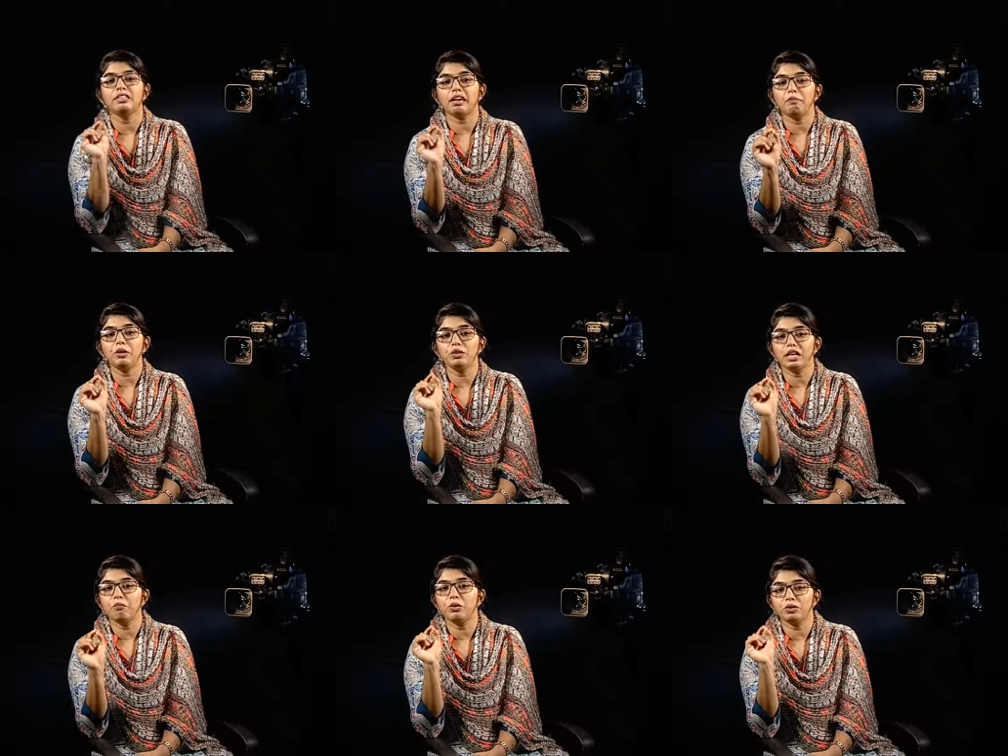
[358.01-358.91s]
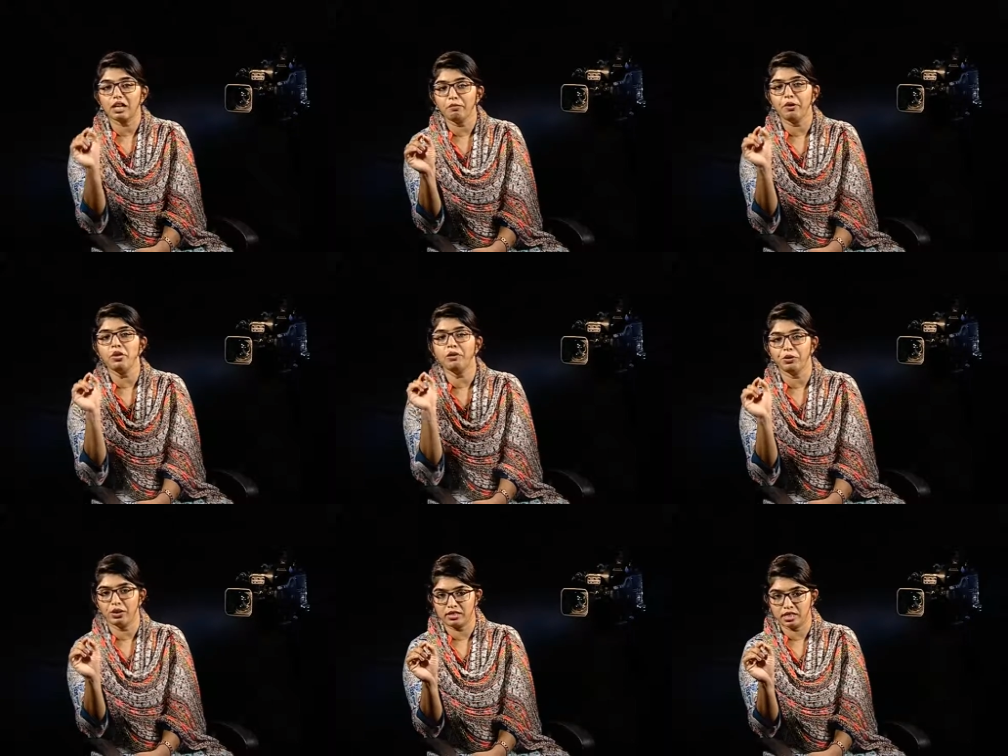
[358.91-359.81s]
www
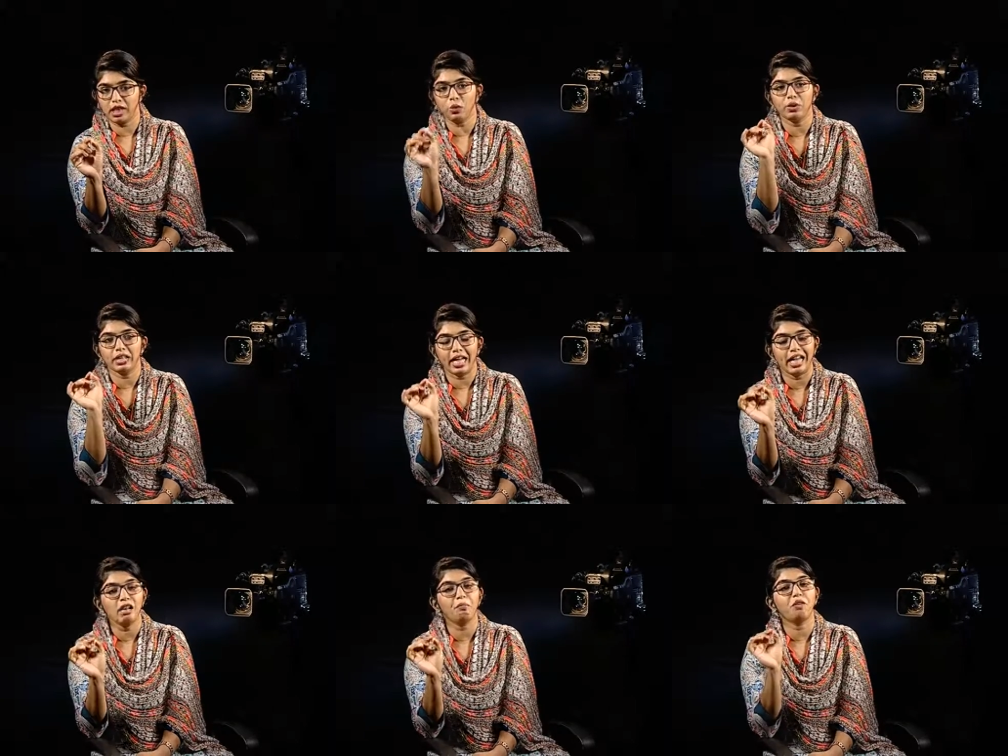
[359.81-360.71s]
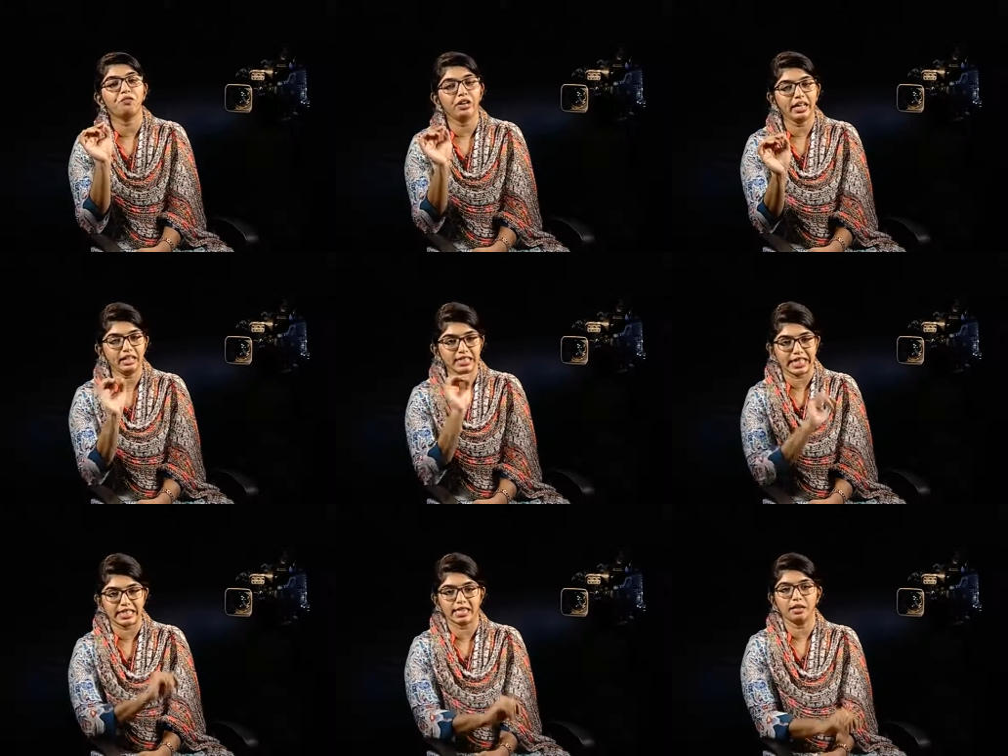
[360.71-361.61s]
community with the help of linked
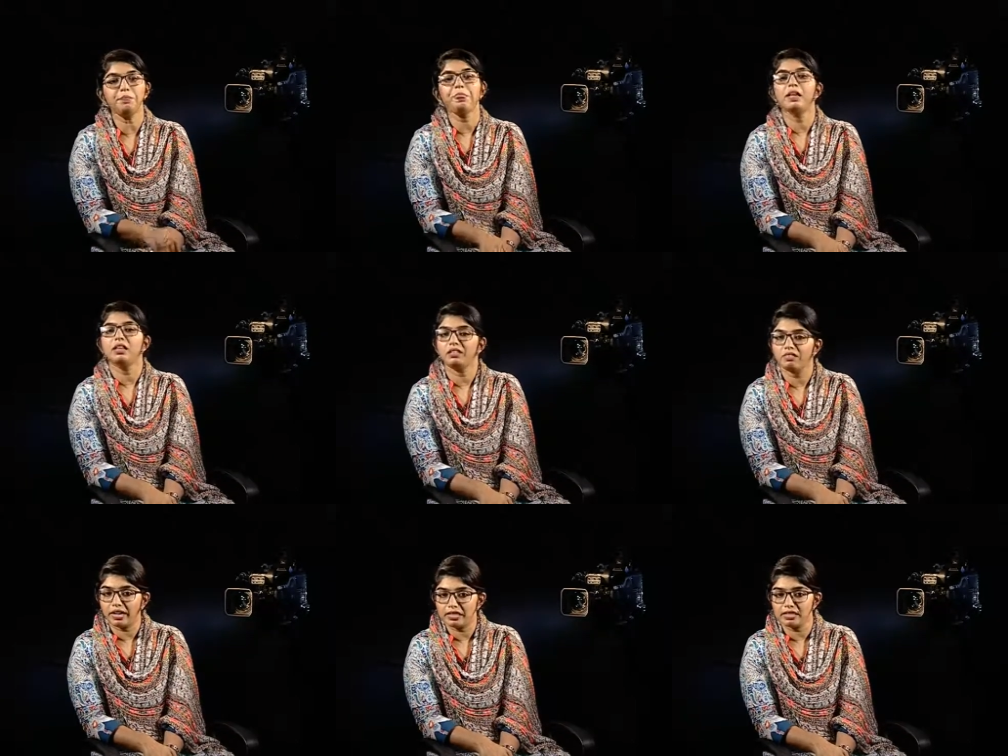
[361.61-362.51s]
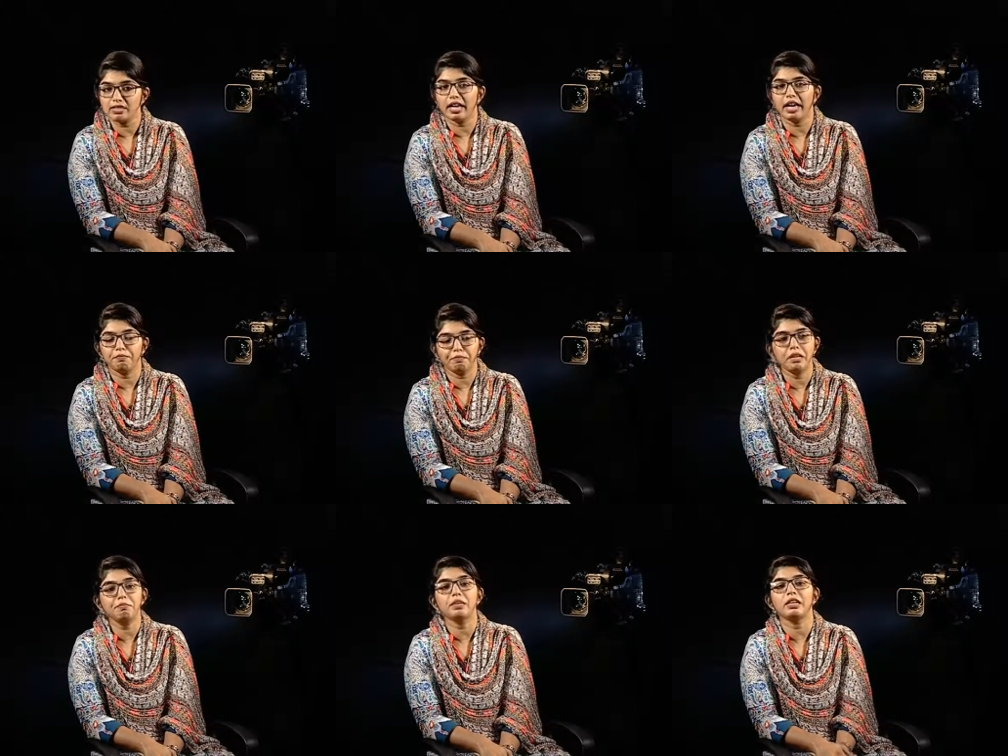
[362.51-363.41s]
data, devices and people